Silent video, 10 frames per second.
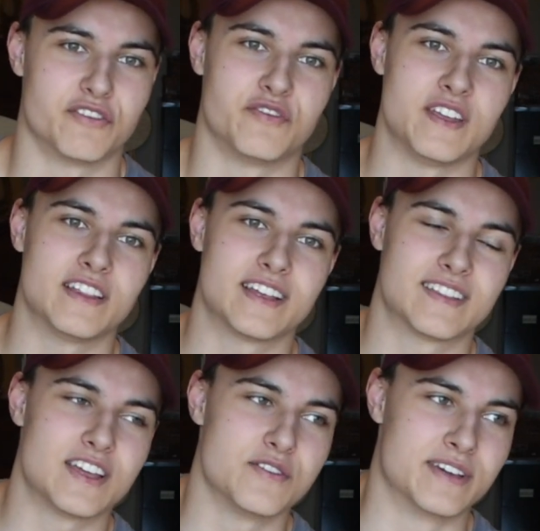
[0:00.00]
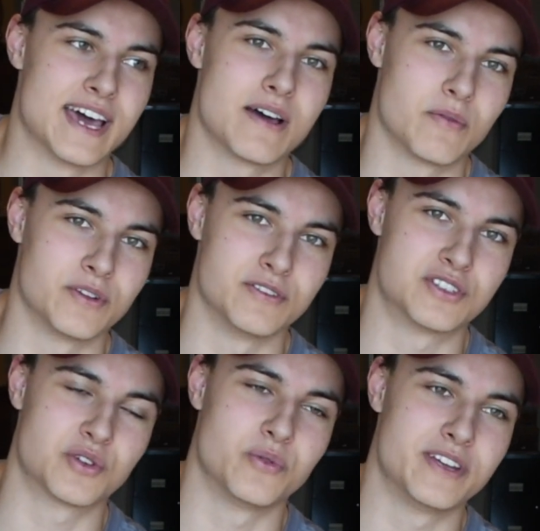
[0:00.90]
the feeling that you get when you
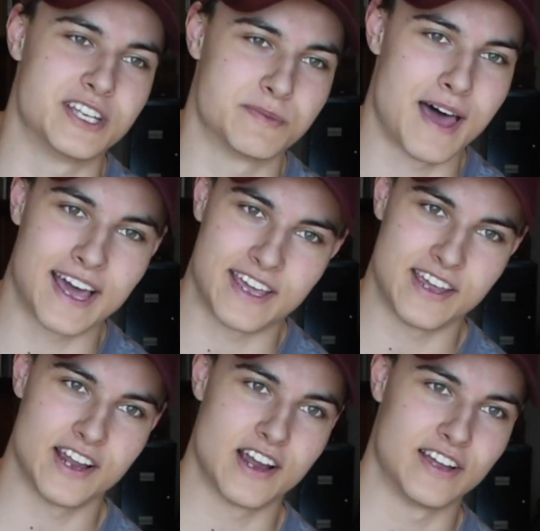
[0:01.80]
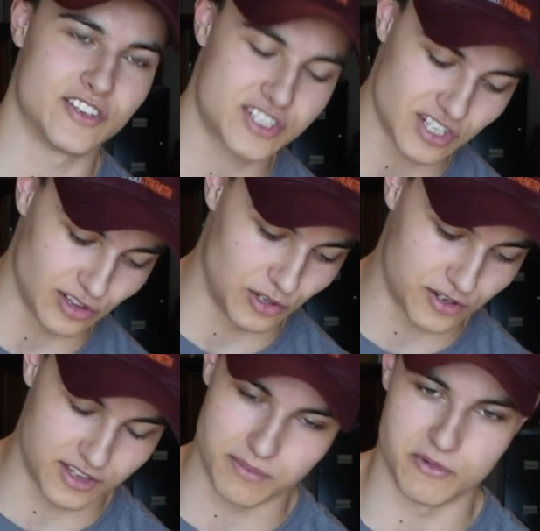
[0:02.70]
squeeze back here and just the
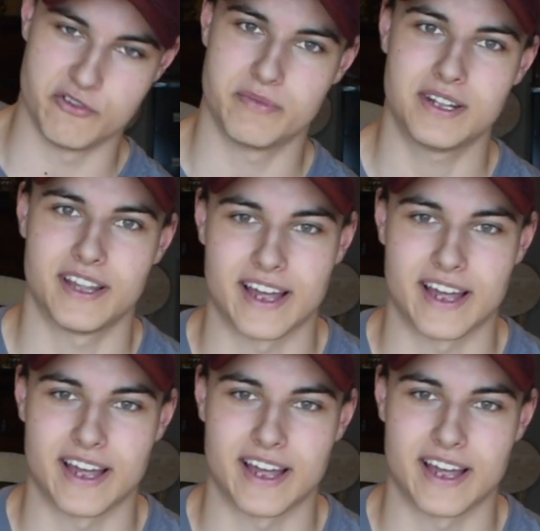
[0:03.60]
look of the movement,